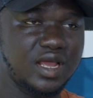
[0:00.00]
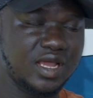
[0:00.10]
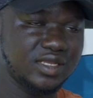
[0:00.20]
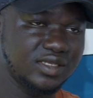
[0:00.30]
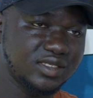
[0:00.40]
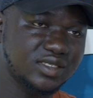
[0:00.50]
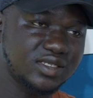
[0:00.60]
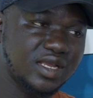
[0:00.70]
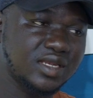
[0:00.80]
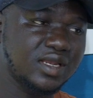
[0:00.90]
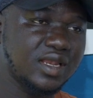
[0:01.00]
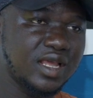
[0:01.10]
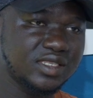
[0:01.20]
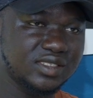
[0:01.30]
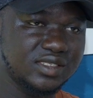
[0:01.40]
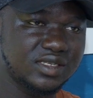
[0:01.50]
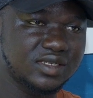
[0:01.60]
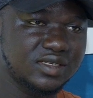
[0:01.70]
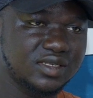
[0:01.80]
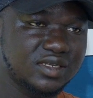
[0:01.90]
East, and then last
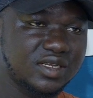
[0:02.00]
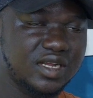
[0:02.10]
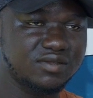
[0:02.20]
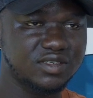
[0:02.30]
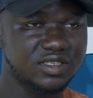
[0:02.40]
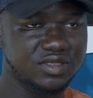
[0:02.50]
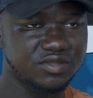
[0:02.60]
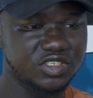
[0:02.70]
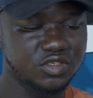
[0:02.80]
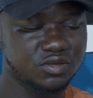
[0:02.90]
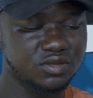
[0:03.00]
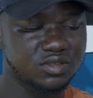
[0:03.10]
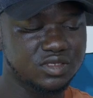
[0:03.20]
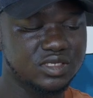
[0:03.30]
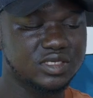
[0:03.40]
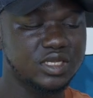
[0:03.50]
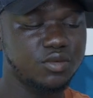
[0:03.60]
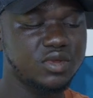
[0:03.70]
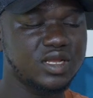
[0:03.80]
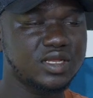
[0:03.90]
year, after the division, they
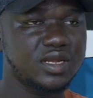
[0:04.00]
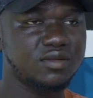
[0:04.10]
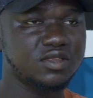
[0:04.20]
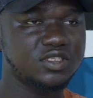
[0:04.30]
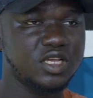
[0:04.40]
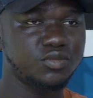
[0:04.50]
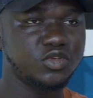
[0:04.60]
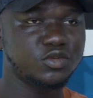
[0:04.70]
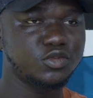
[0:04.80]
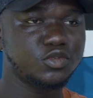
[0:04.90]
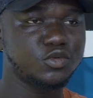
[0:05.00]
were crowned the champions.